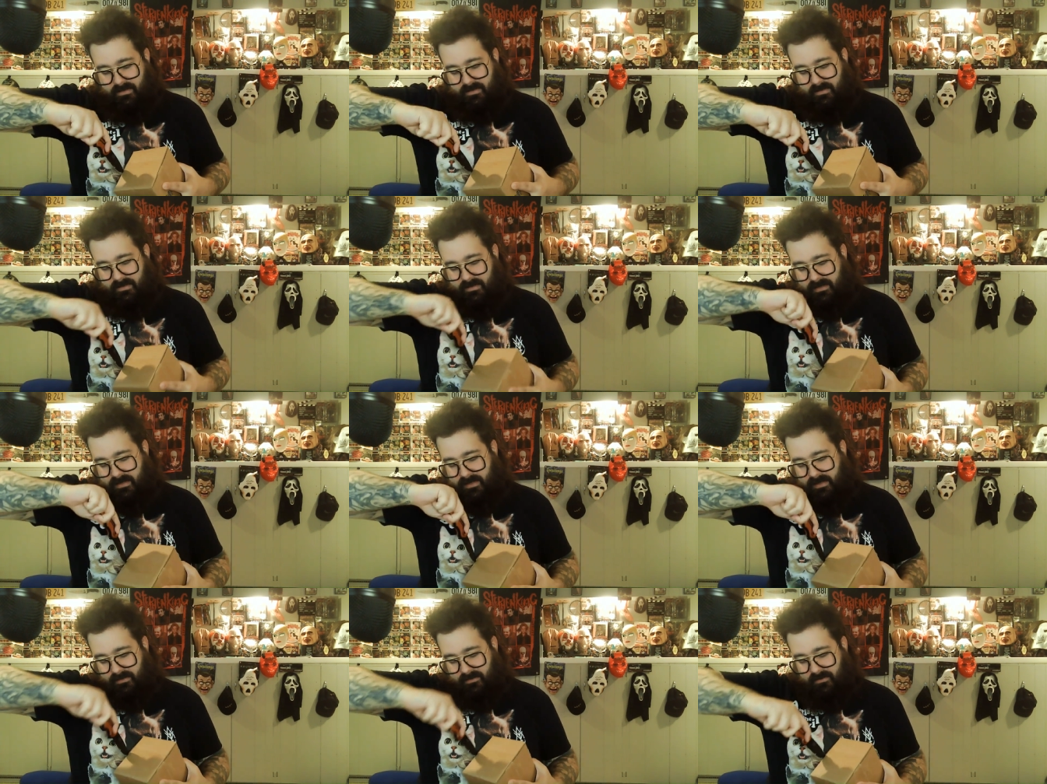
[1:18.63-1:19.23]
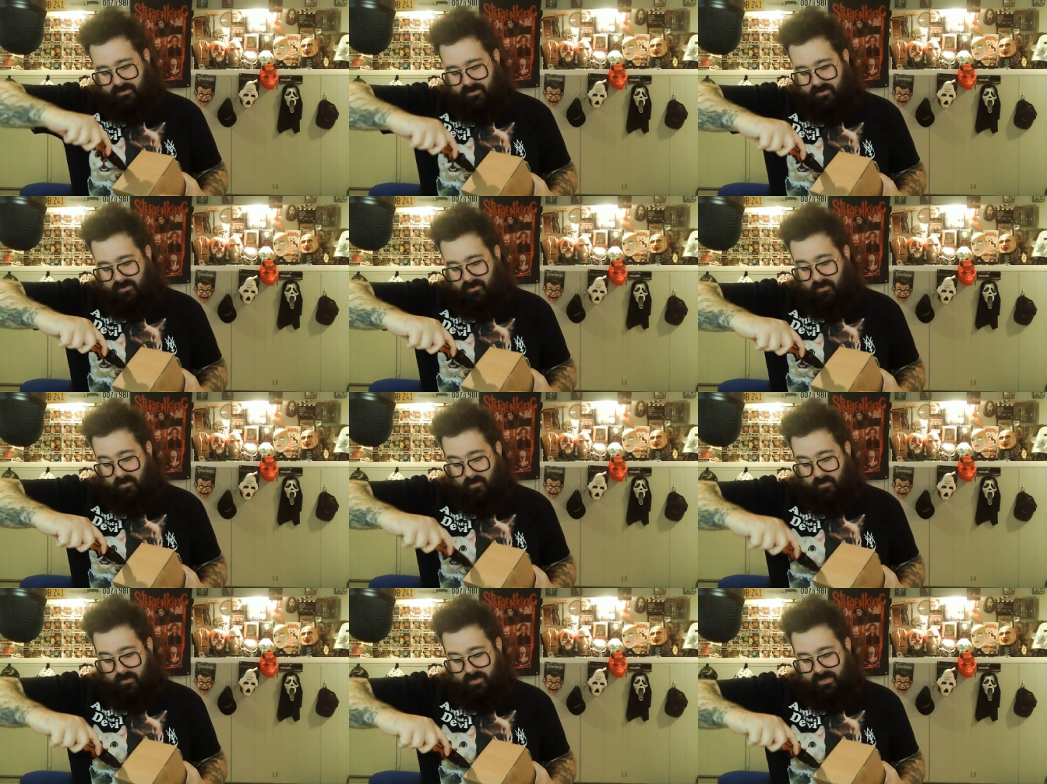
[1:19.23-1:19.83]
CSR
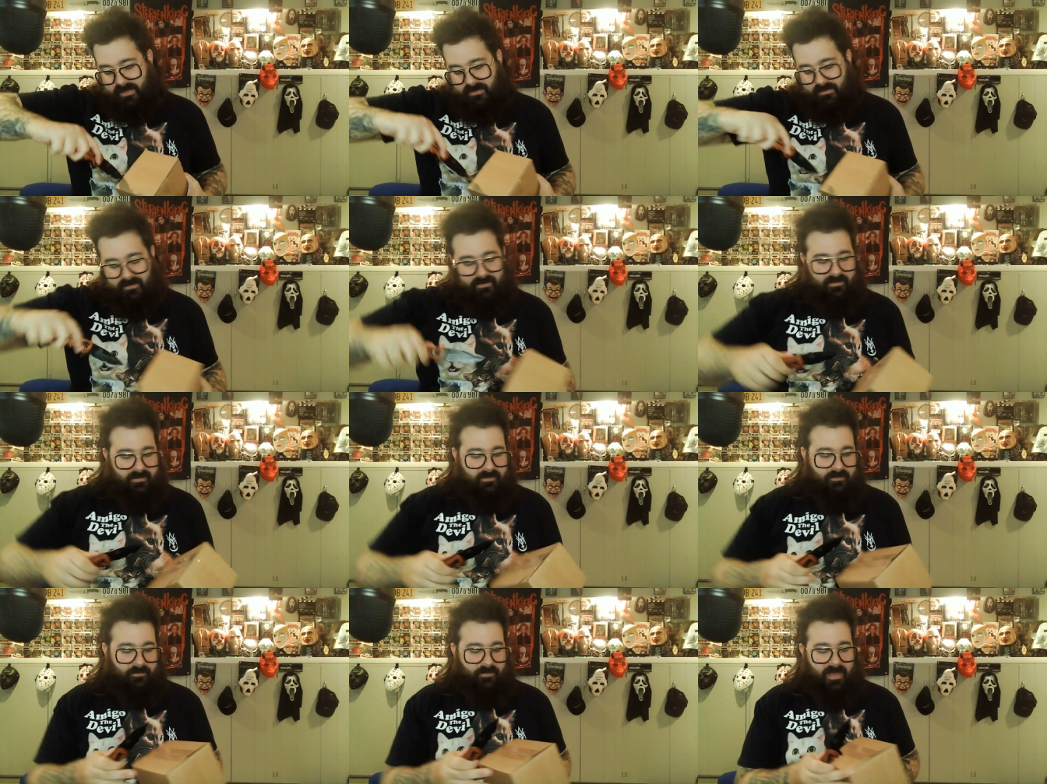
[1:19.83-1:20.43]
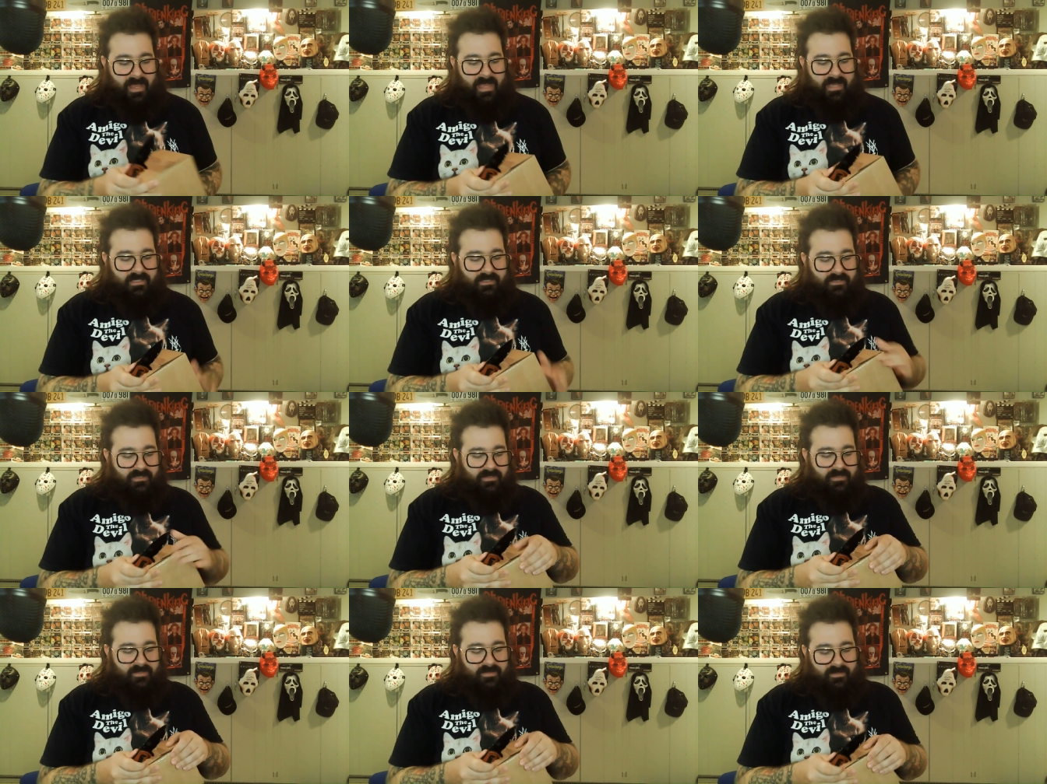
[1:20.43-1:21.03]
always
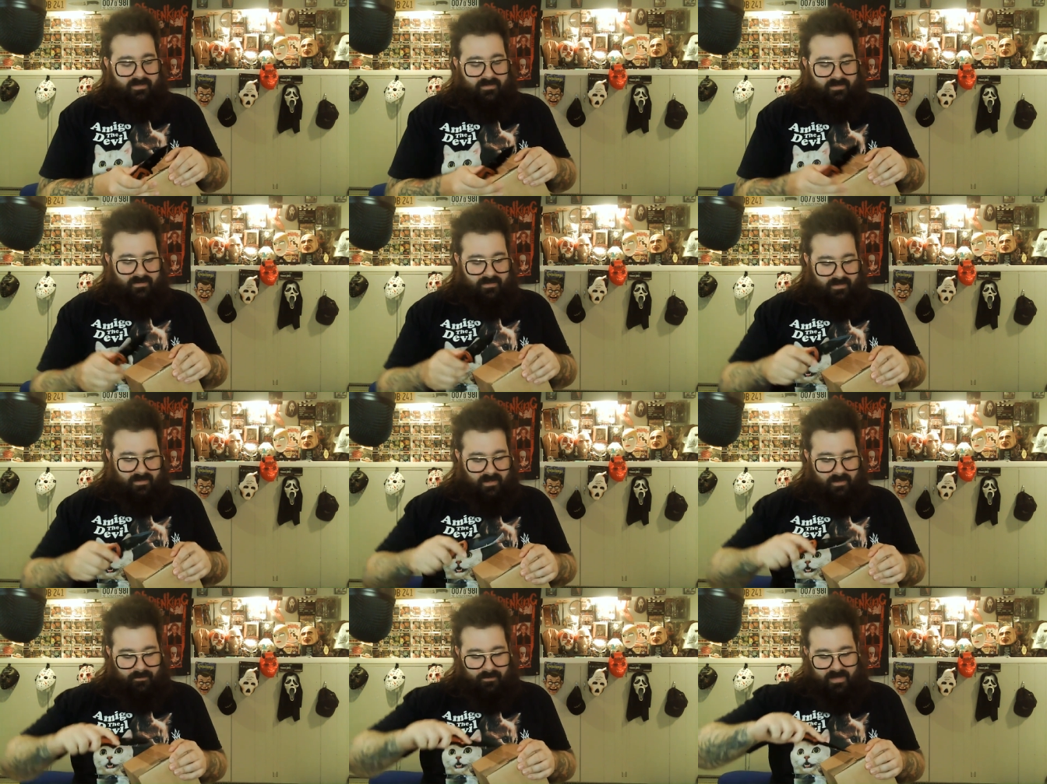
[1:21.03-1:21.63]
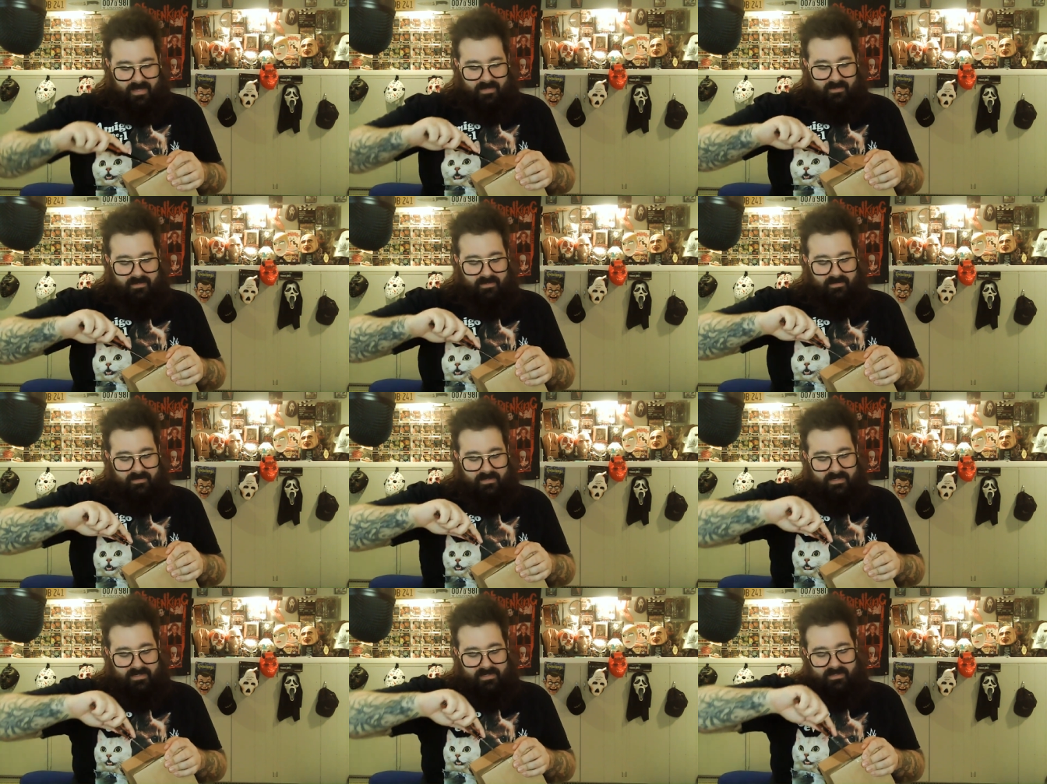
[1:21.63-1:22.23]
packages
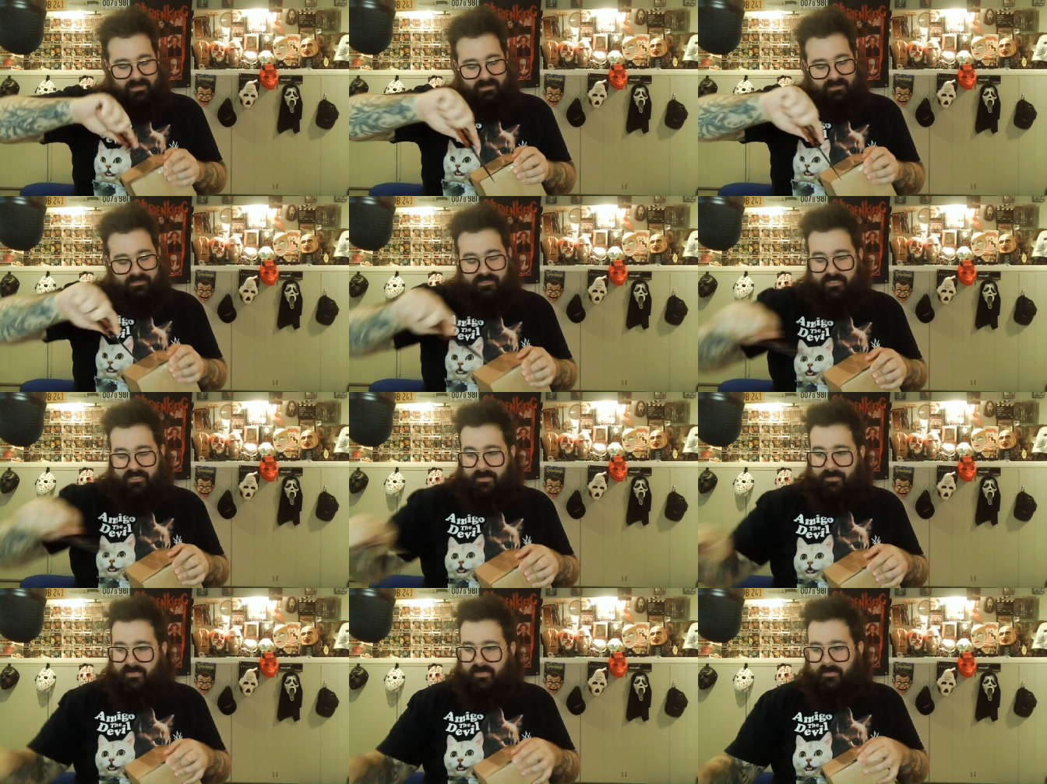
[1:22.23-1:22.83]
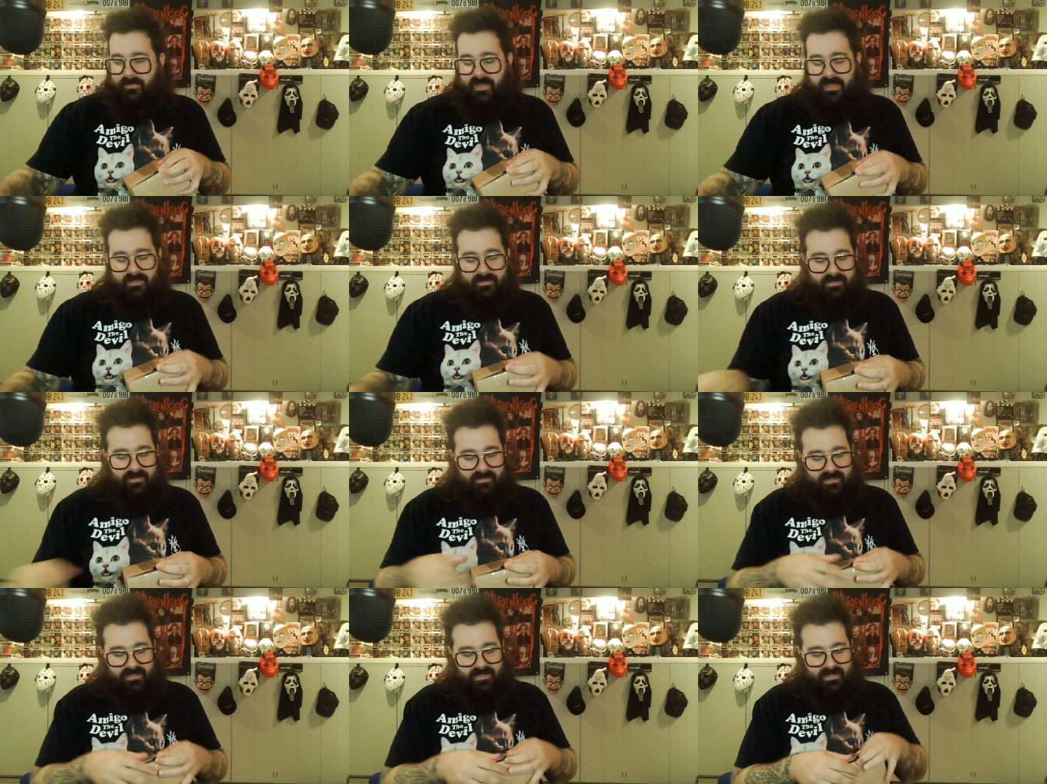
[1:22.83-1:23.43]
amazingly, ships
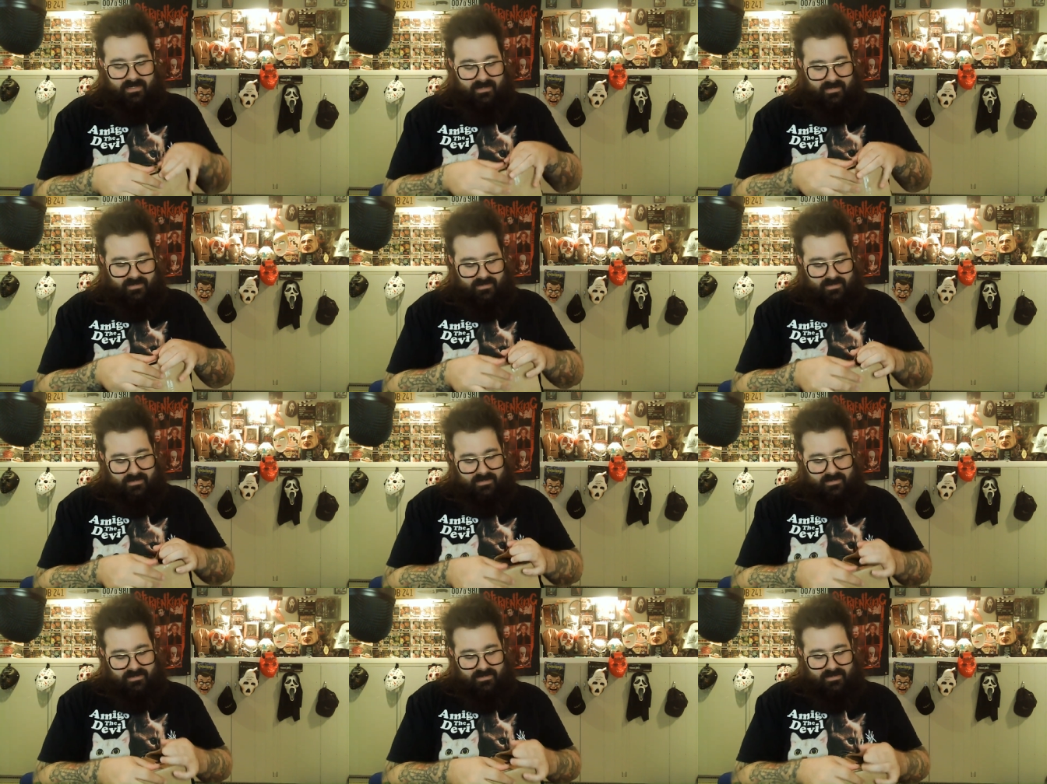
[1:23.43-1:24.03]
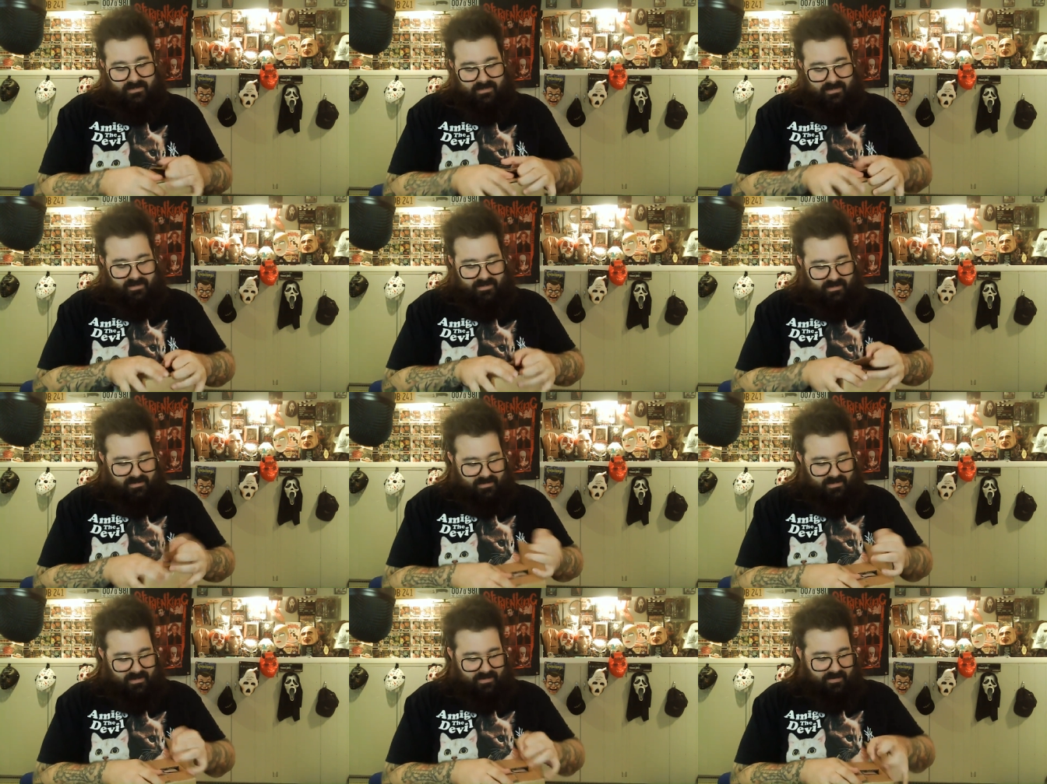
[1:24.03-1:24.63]
amazingly,
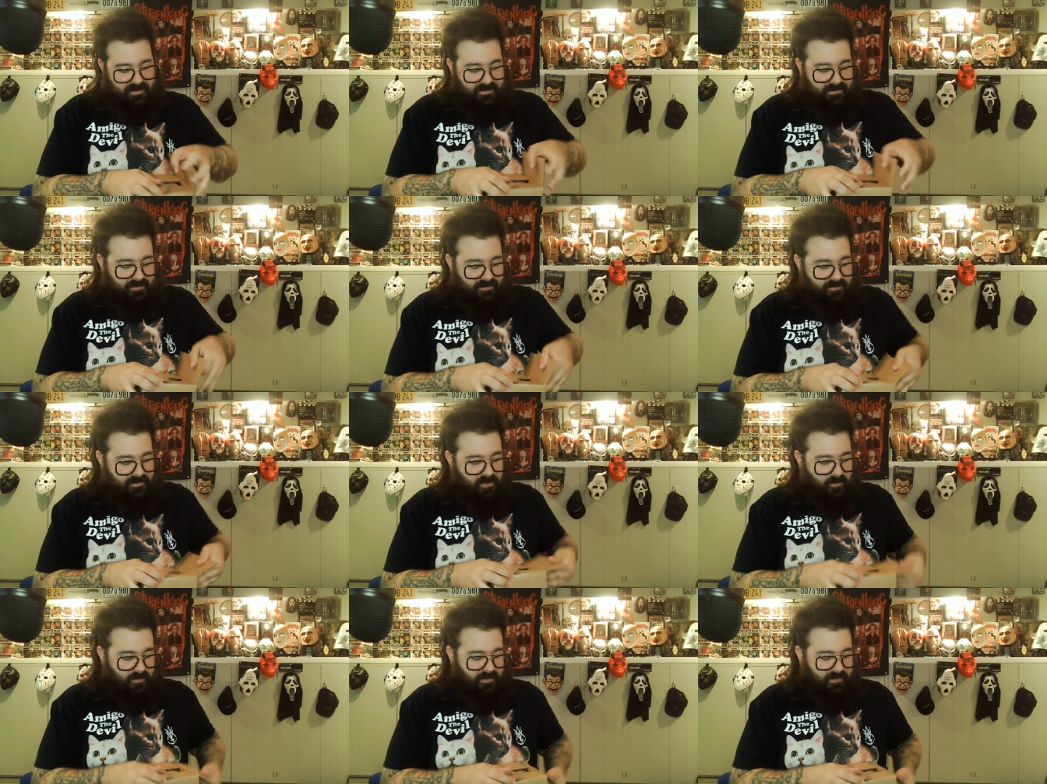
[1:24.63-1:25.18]
and this is no